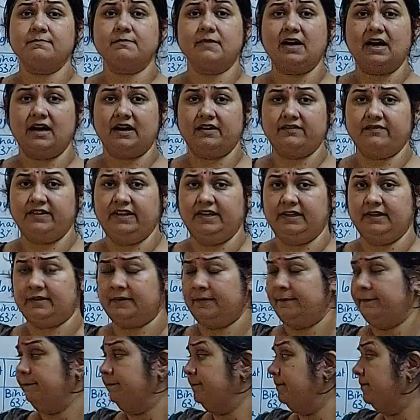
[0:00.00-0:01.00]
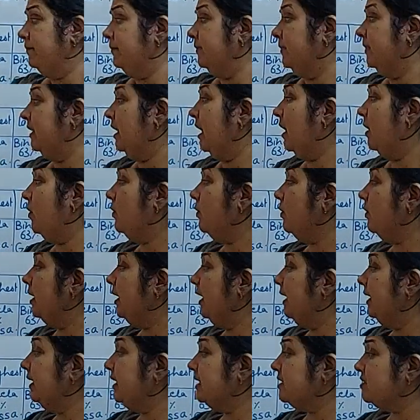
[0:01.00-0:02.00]
Mahavir.
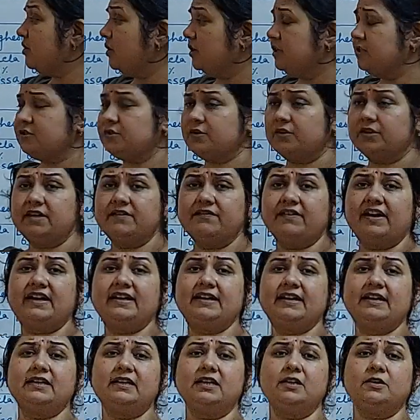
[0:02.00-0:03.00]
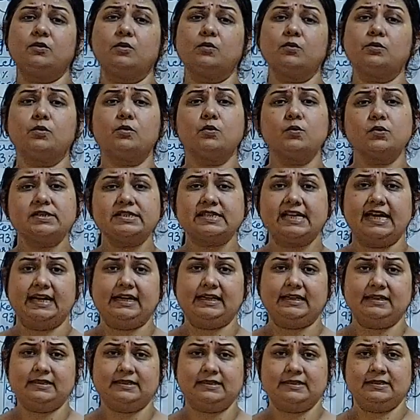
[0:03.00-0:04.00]
Now it is also divided into two
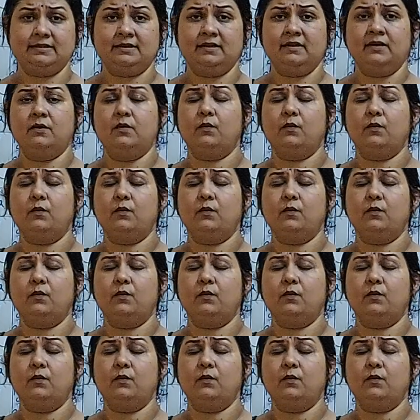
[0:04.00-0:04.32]
sects.